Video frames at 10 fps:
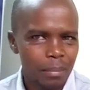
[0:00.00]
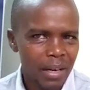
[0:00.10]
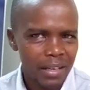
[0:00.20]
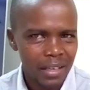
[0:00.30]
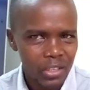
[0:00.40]

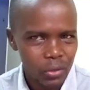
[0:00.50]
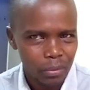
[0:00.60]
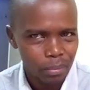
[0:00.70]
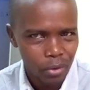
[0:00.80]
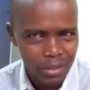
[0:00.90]
You can
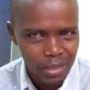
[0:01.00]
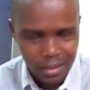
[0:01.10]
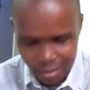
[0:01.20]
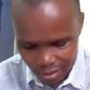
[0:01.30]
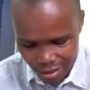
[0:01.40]

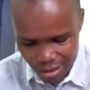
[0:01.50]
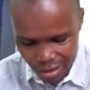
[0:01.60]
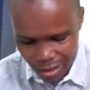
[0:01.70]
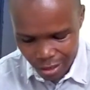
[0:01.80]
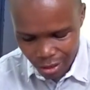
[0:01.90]

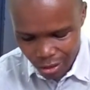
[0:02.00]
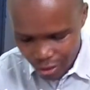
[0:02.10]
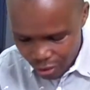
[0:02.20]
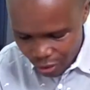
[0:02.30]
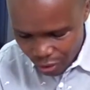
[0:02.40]
cook meat,
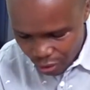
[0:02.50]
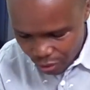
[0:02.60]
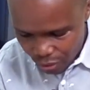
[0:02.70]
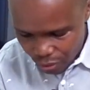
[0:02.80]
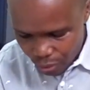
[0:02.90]
I don't know
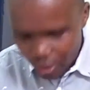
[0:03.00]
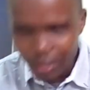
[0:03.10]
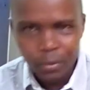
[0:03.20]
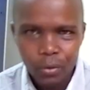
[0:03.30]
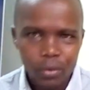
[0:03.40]
whether it is
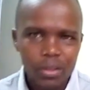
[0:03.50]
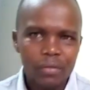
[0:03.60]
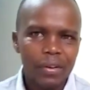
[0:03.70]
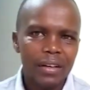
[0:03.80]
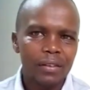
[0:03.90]
the
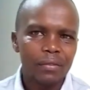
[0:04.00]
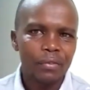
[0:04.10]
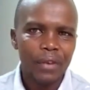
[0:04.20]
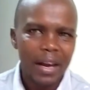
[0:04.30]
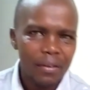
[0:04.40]
marination
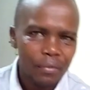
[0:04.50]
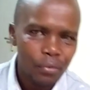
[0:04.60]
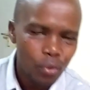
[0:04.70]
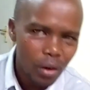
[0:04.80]
process.